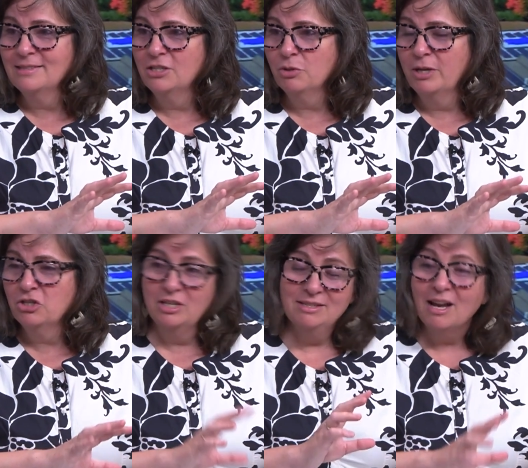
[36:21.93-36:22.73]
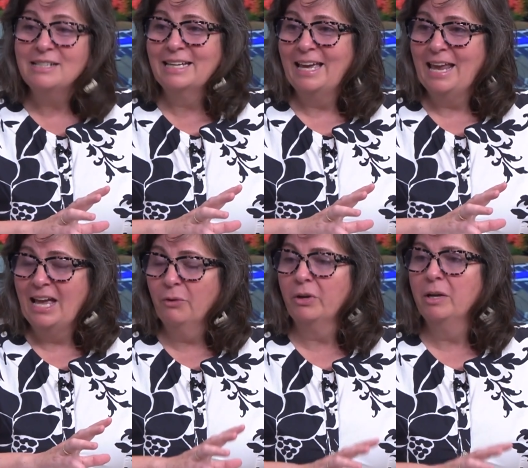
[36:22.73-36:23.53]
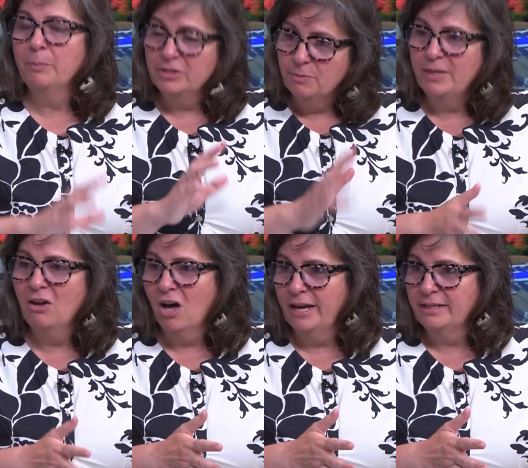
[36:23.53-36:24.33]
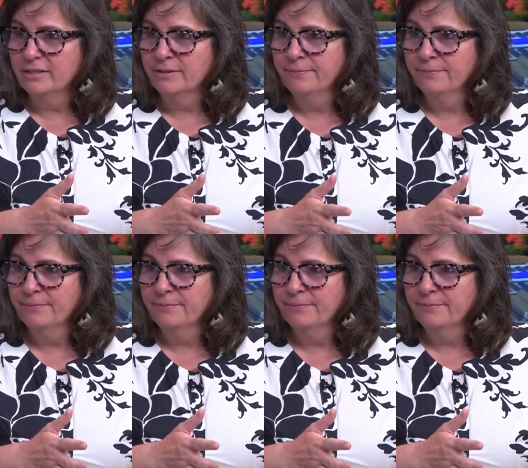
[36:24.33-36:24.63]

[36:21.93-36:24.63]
situation is not to get angry, but to be kind.